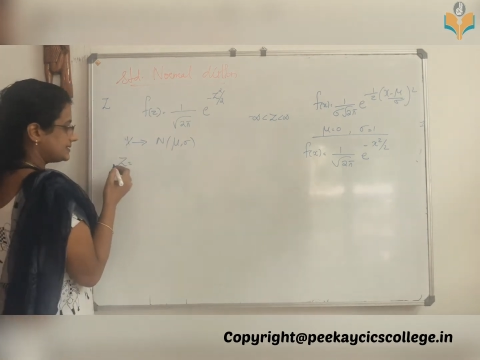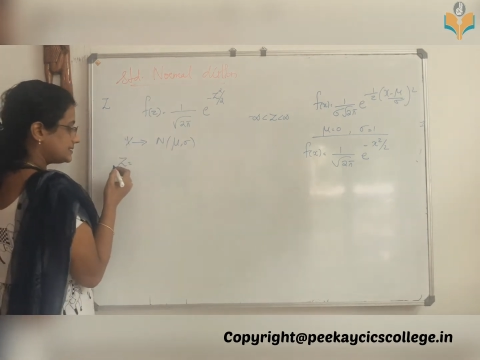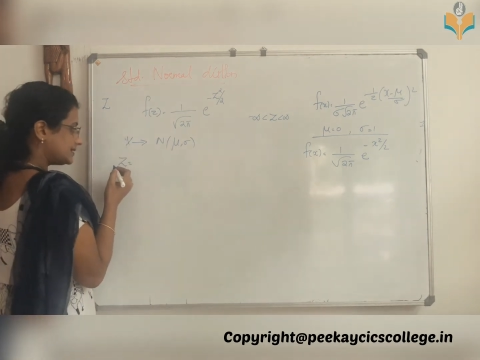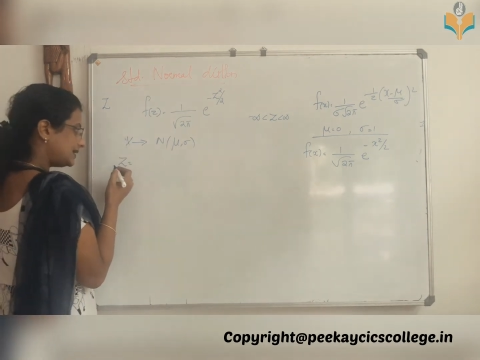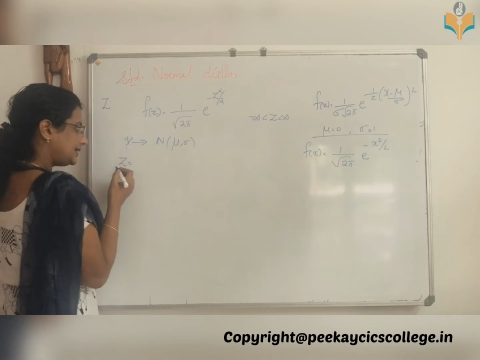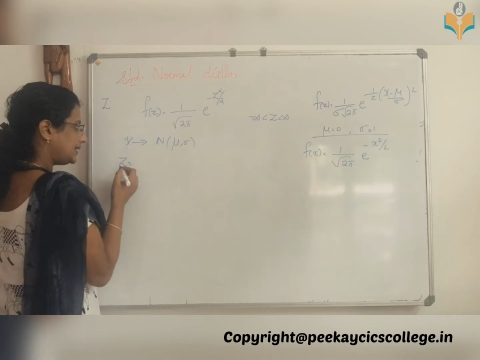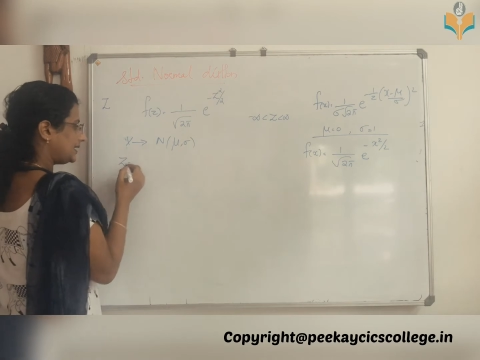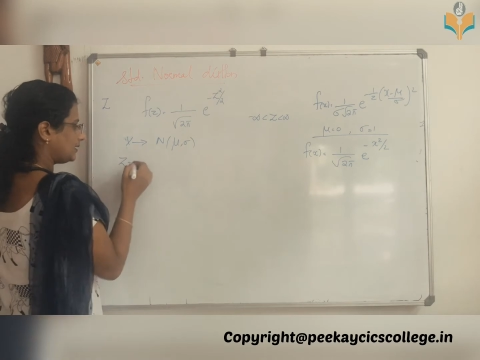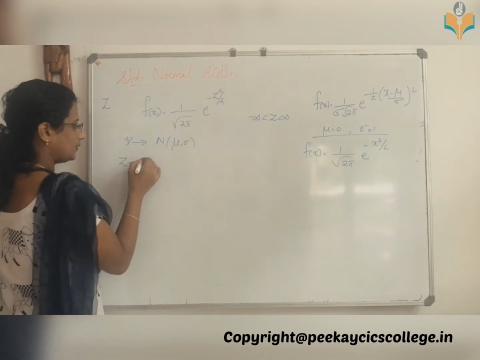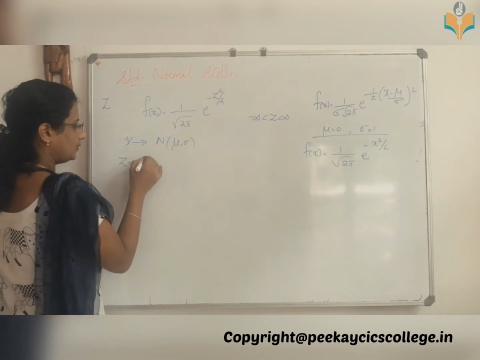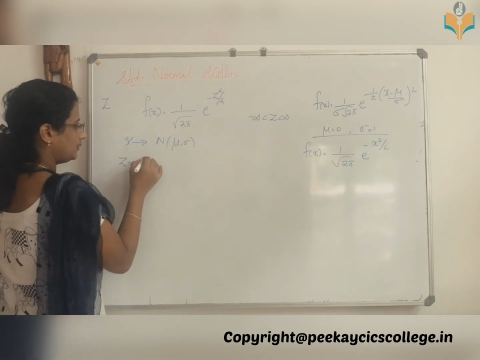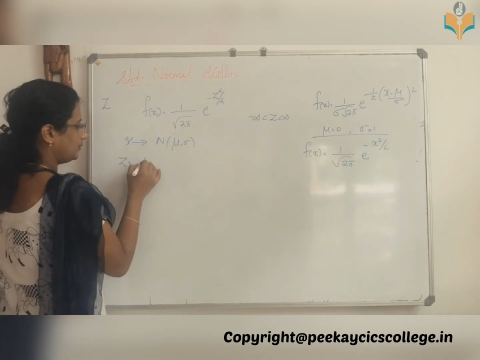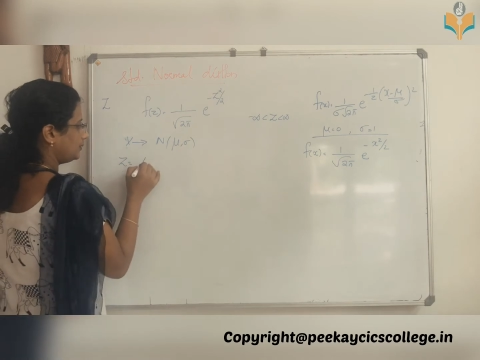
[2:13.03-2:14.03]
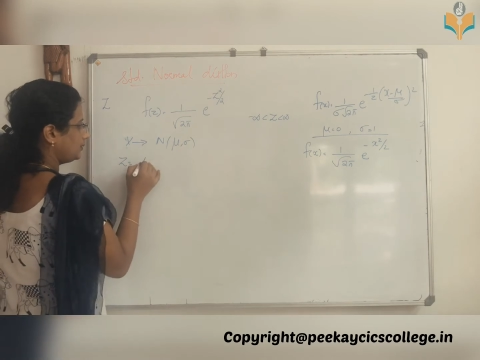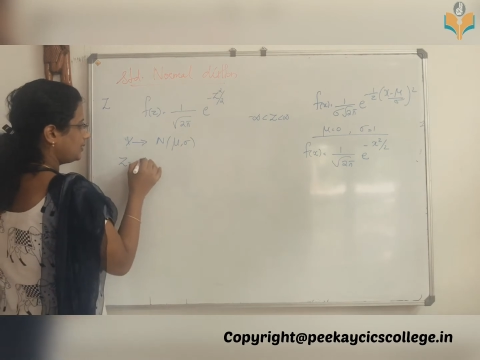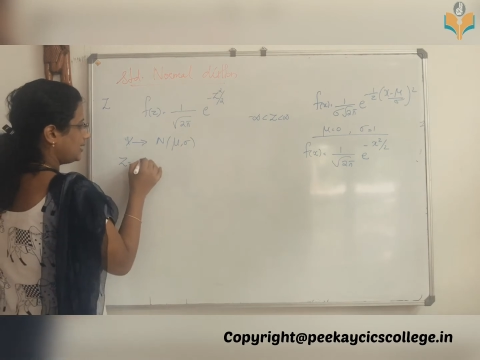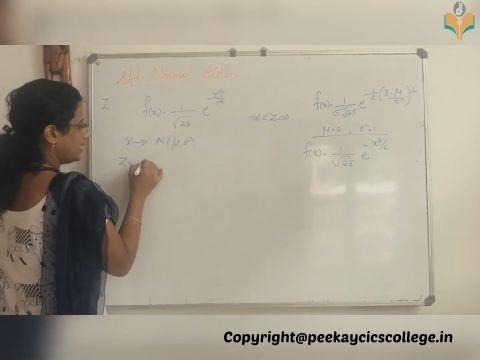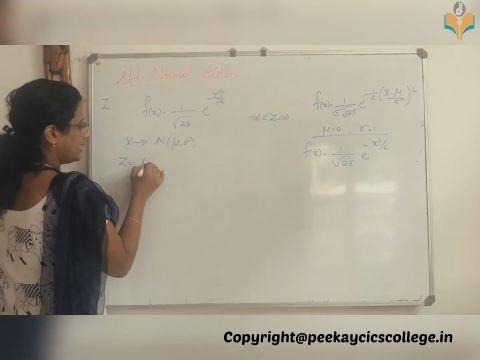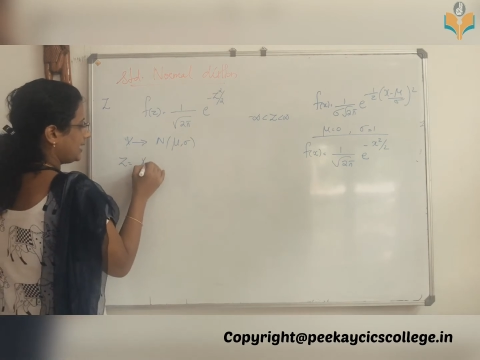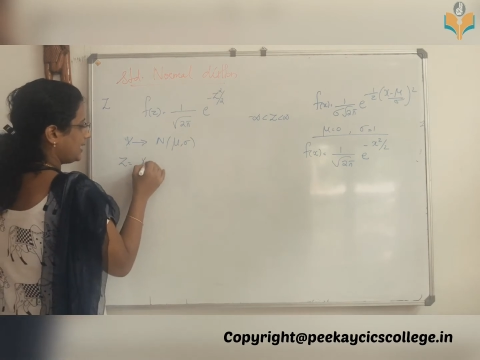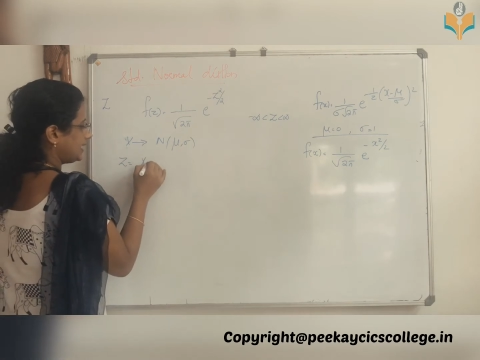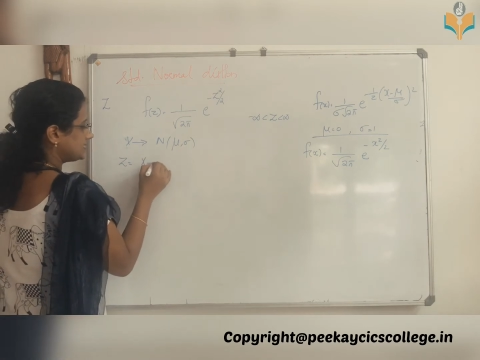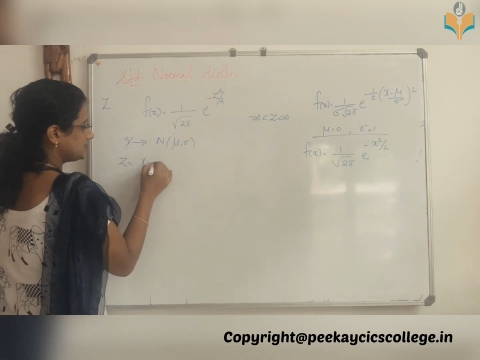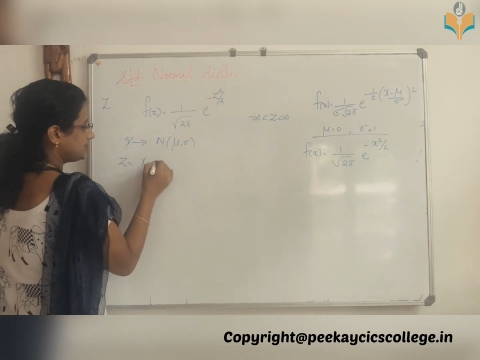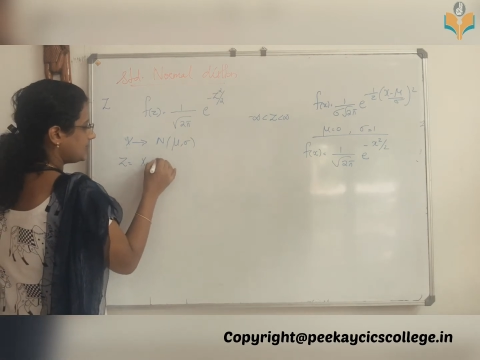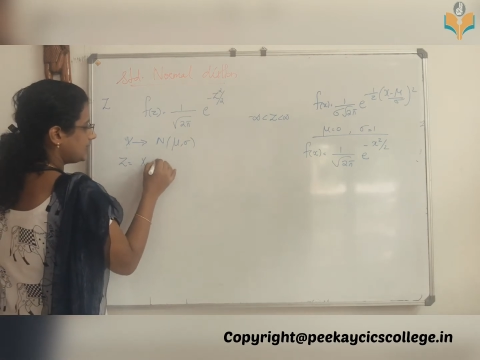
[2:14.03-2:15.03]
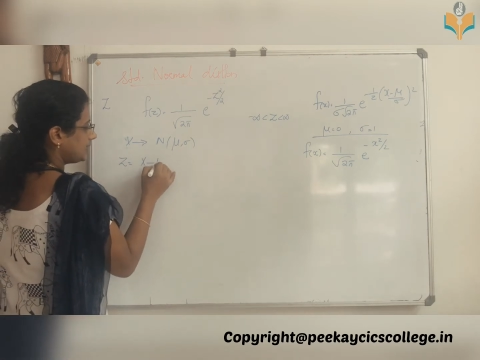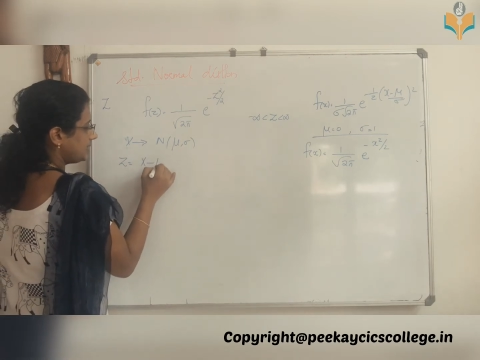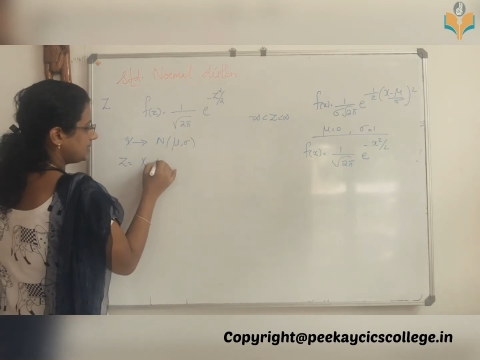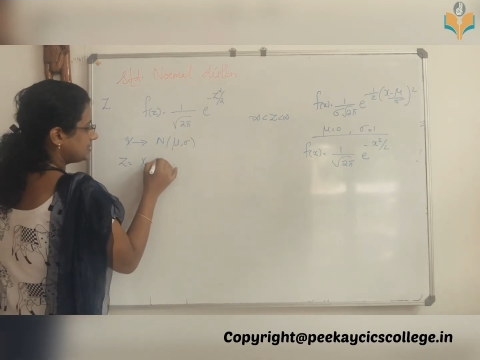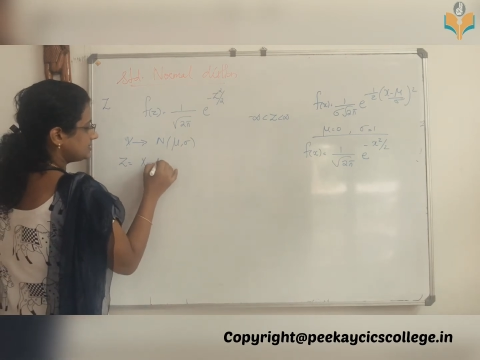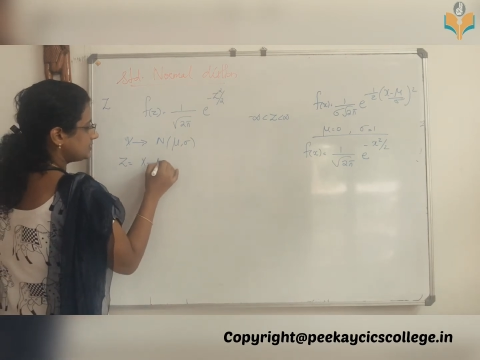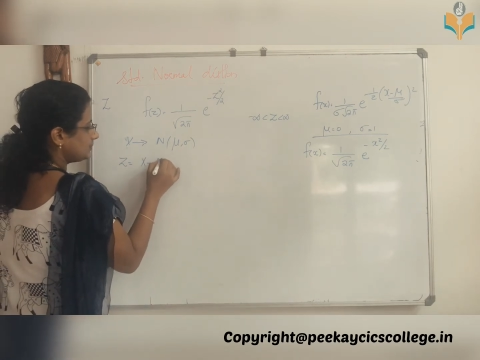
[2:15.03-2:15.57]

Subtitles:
z equal to x minus